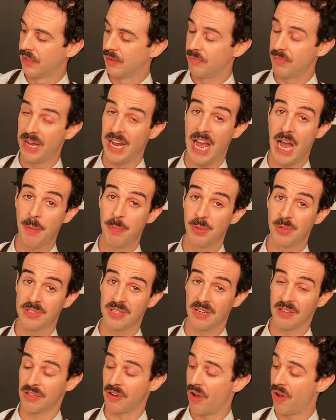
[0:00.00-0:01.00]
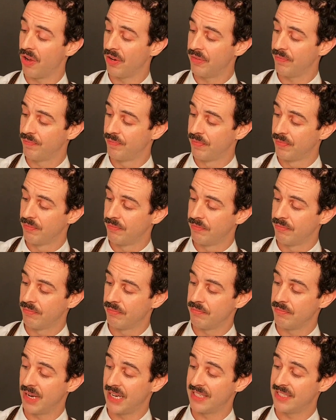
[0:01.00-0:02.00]
My apples are gone.
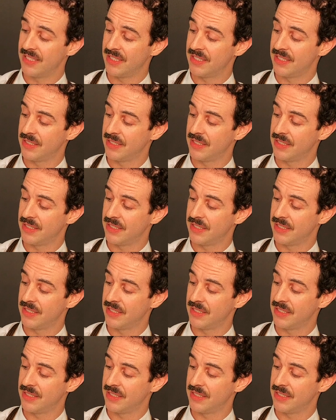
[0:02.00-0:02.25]
My